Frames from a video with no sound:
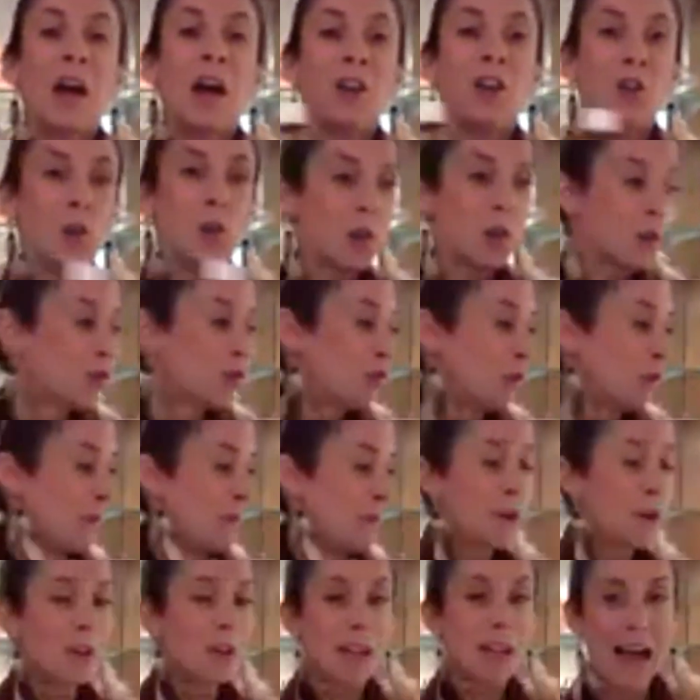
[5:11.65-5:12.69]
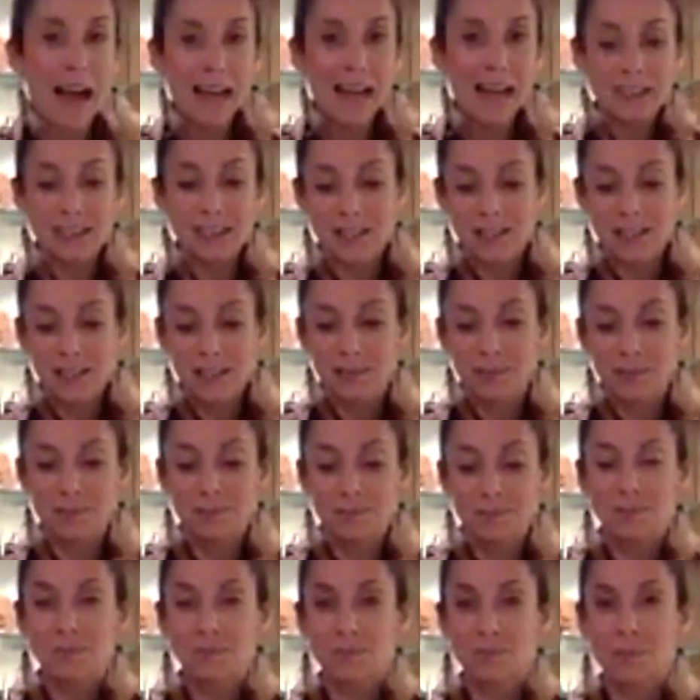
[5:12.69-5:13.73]
You can rim your glass
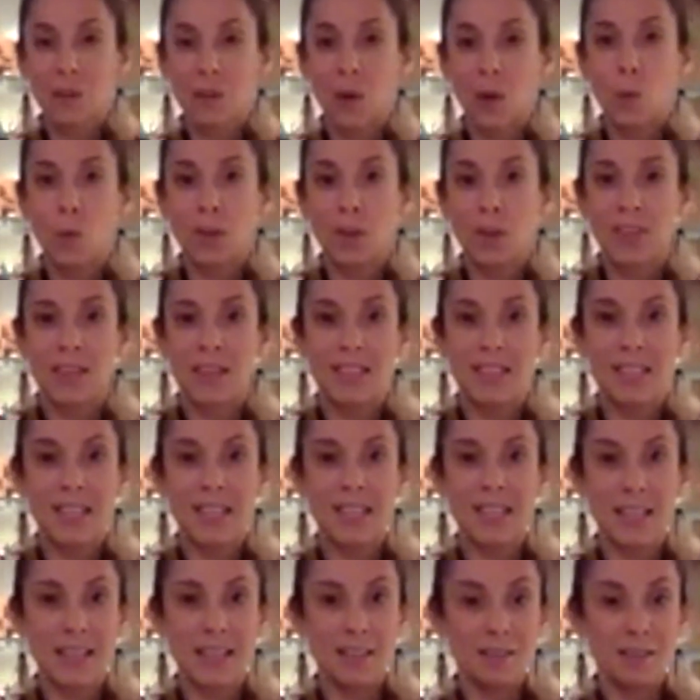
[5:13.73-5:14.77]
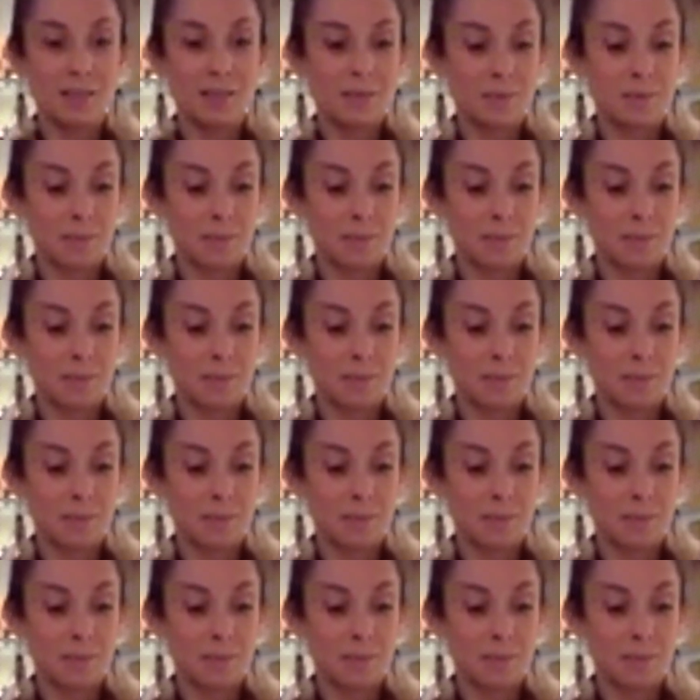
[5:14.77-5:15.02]
with the tahini